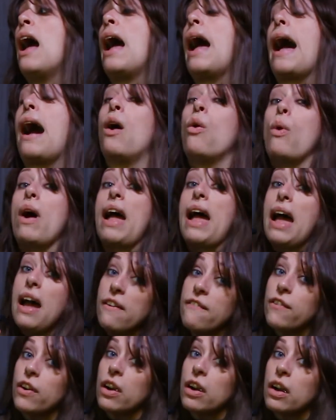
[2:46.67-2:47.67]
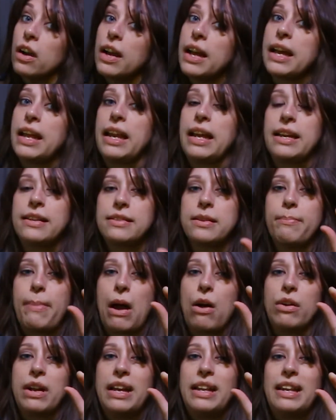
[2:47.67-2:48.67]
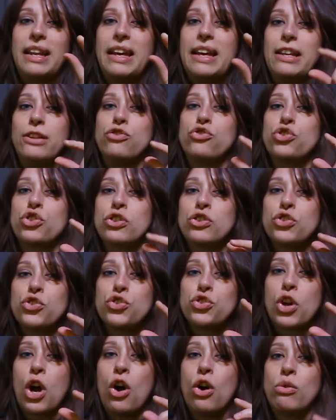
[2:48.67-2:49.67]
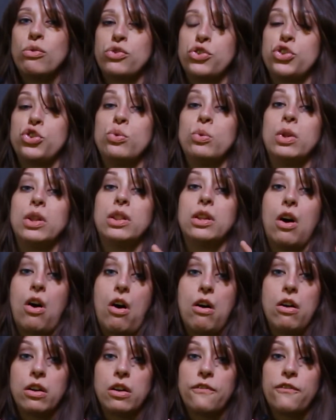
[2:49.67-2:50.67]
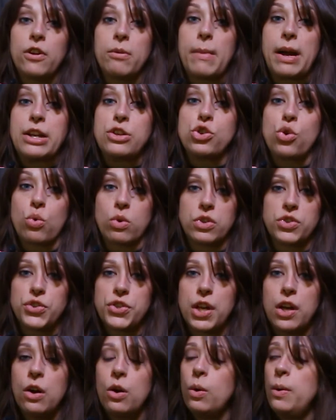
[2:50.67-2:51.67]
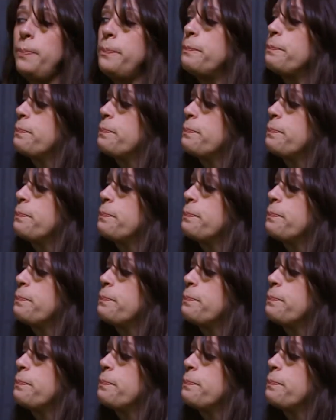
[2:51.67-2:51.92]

However, it is about an inch or so too long for my torso.